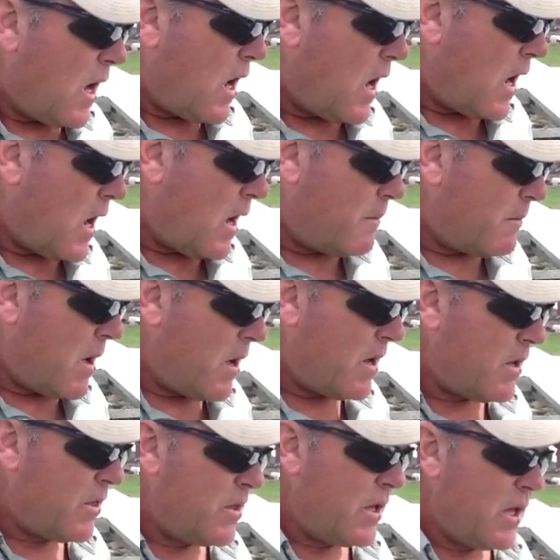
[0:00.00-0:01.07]
um,
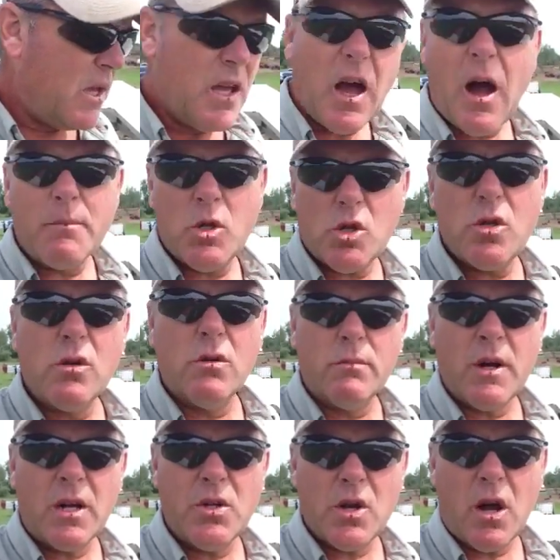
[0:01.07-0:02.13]
the I'm just doing
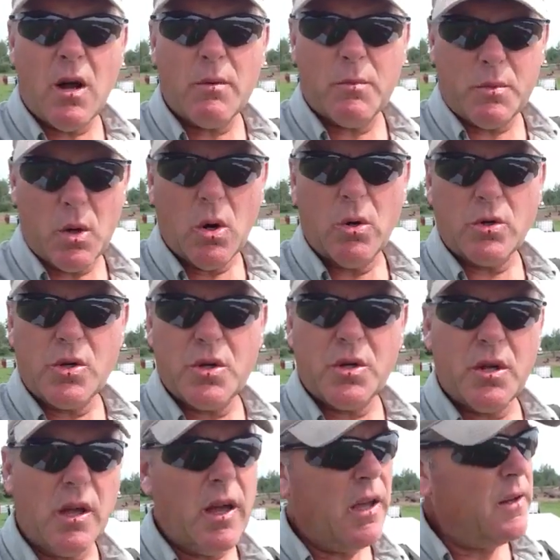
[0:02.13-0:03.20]
my job approach,
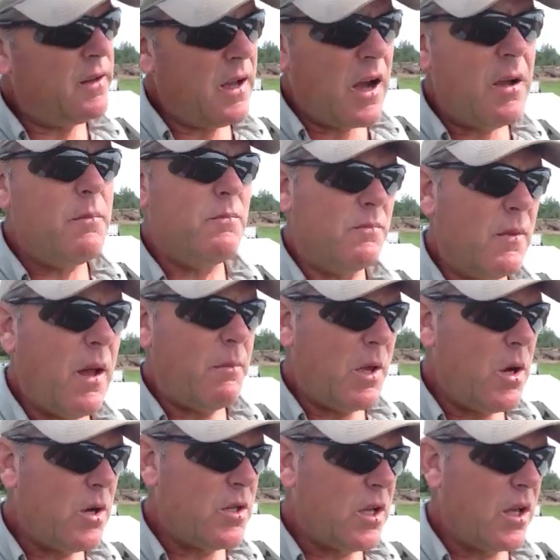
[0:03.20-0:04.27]
and I'm, I'm
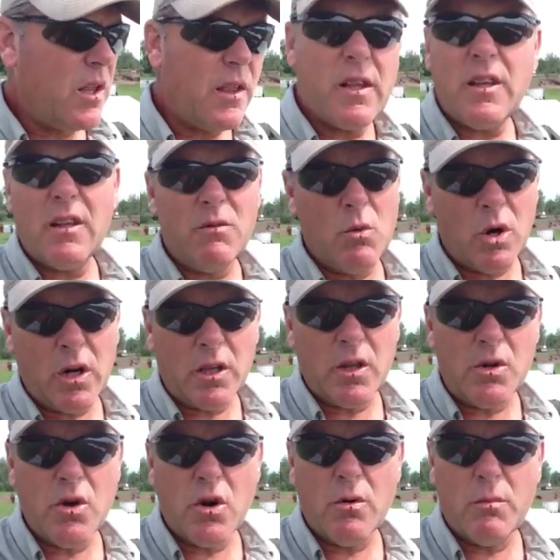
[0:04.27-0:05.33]
here to tell you that didn't work at the
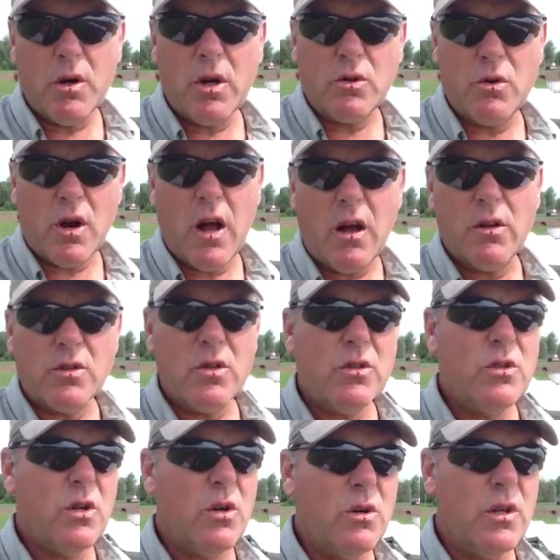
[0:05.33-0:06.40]
Nuremberg trials,
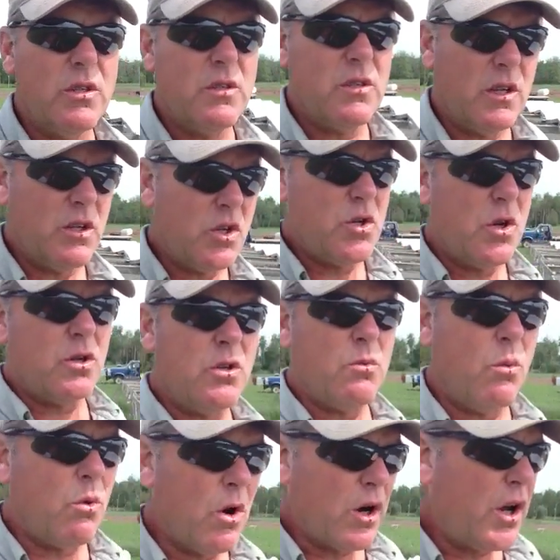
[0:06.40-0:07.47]
so it's, it shouldn't
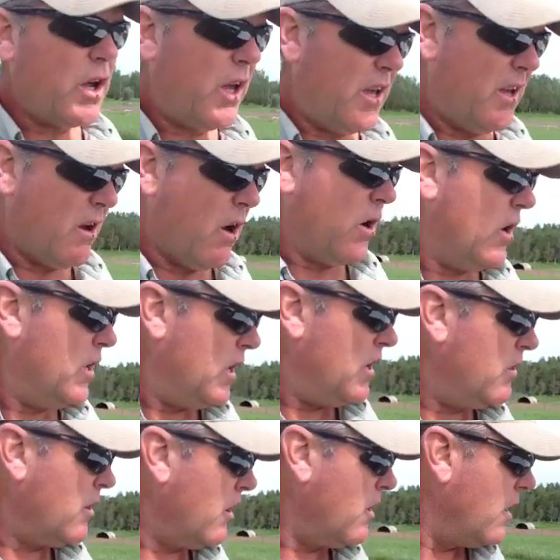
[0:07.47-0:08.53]
work here either.